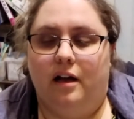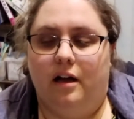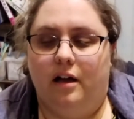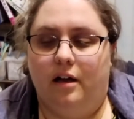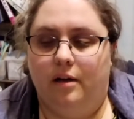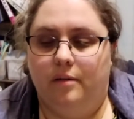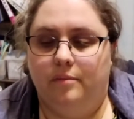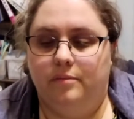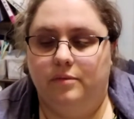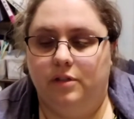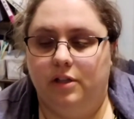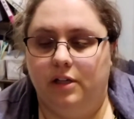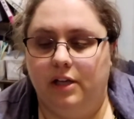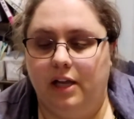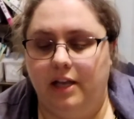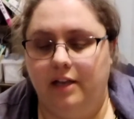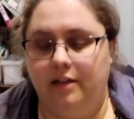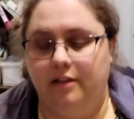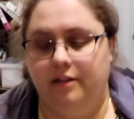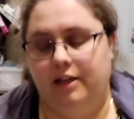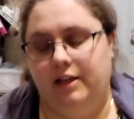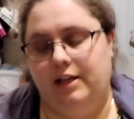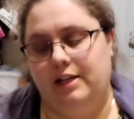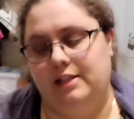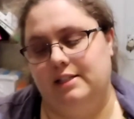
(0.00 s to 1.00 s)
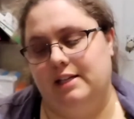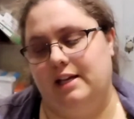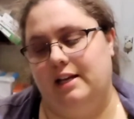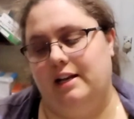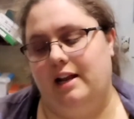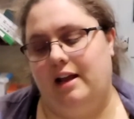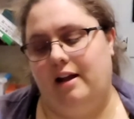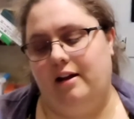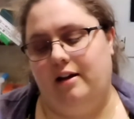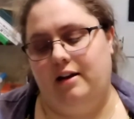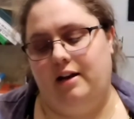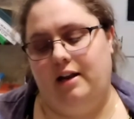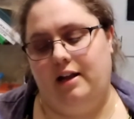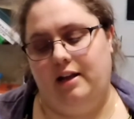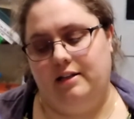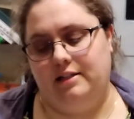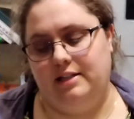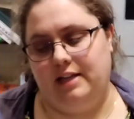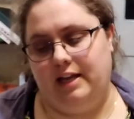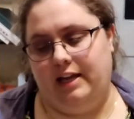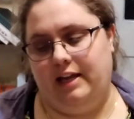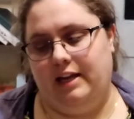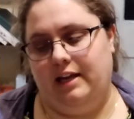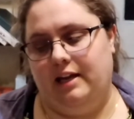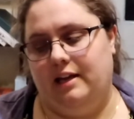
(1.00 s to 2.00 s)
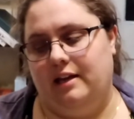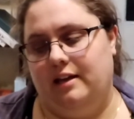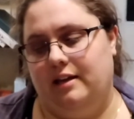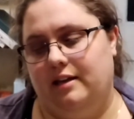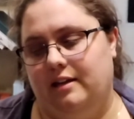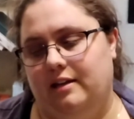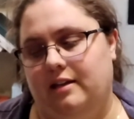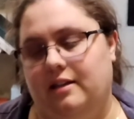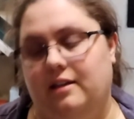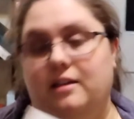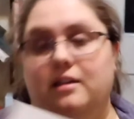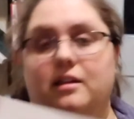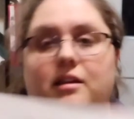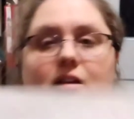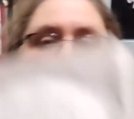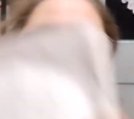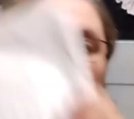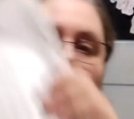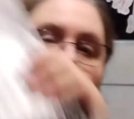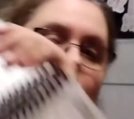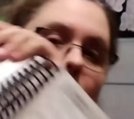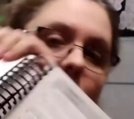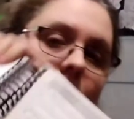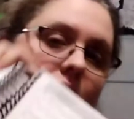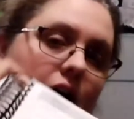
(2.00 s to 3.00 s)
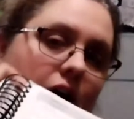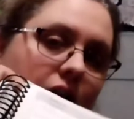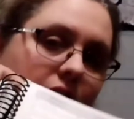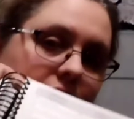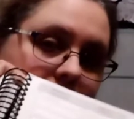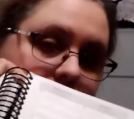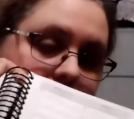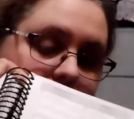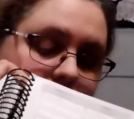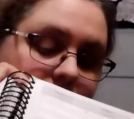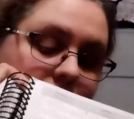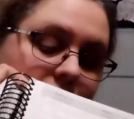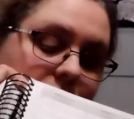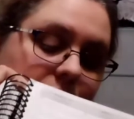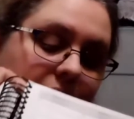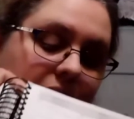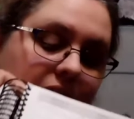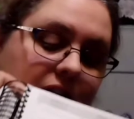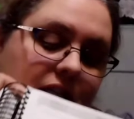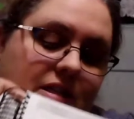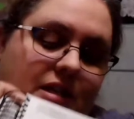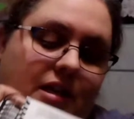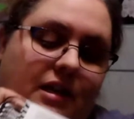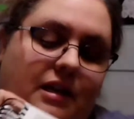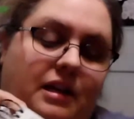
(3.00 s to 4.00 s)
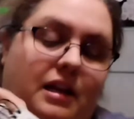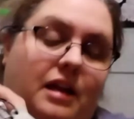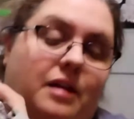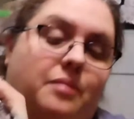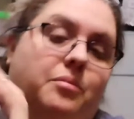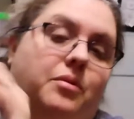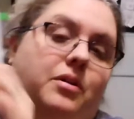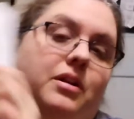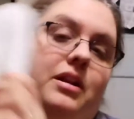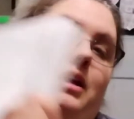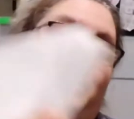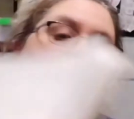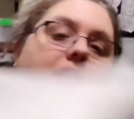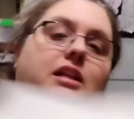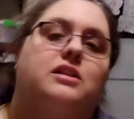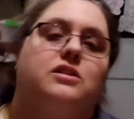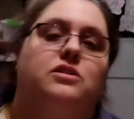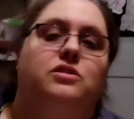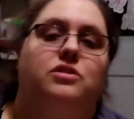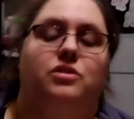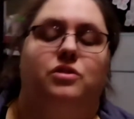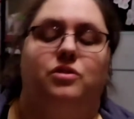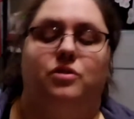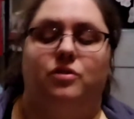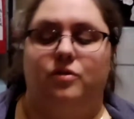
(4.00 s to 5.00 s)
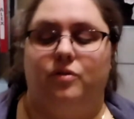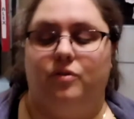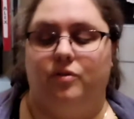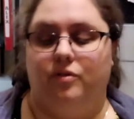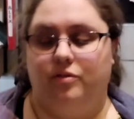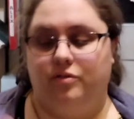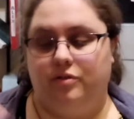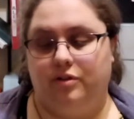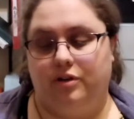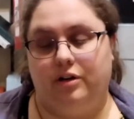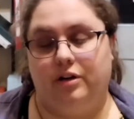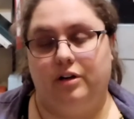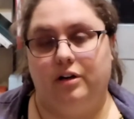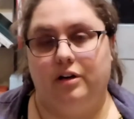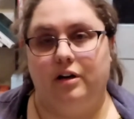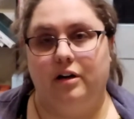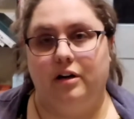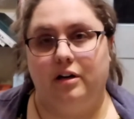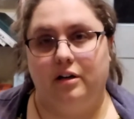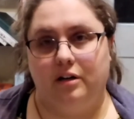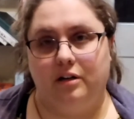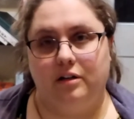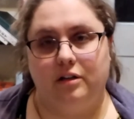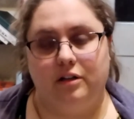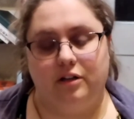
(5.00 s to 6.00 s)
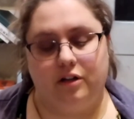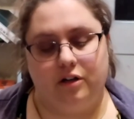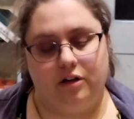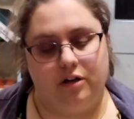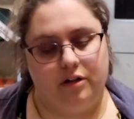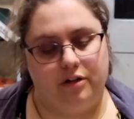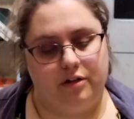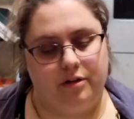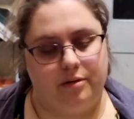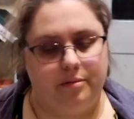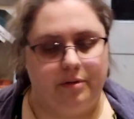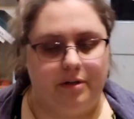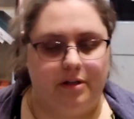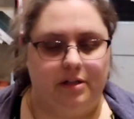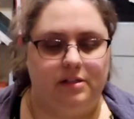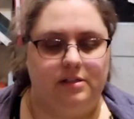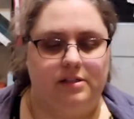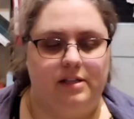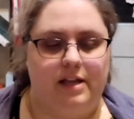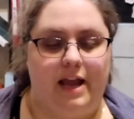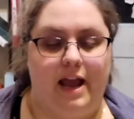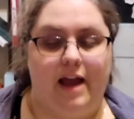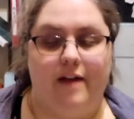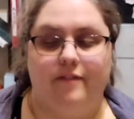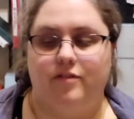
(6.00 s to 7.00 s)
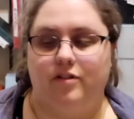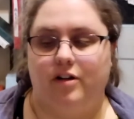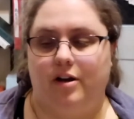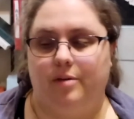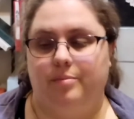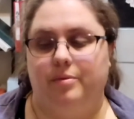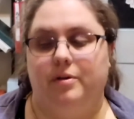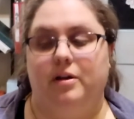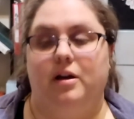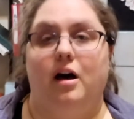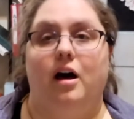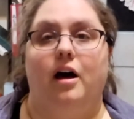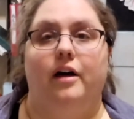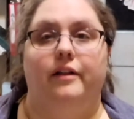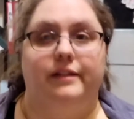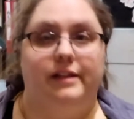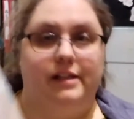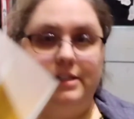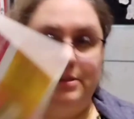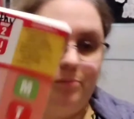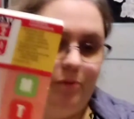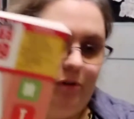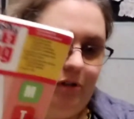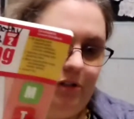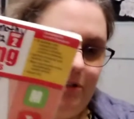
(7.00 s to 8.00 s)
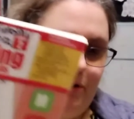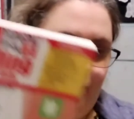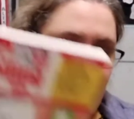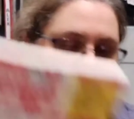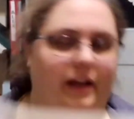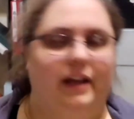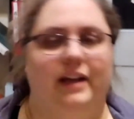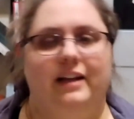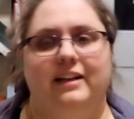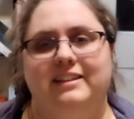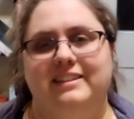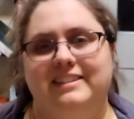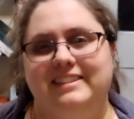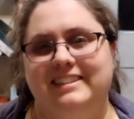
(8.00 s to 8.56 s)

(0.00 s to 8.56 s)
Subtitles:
So again, like I said, I'm going to take all this information and put it into their other books after I put all these books away.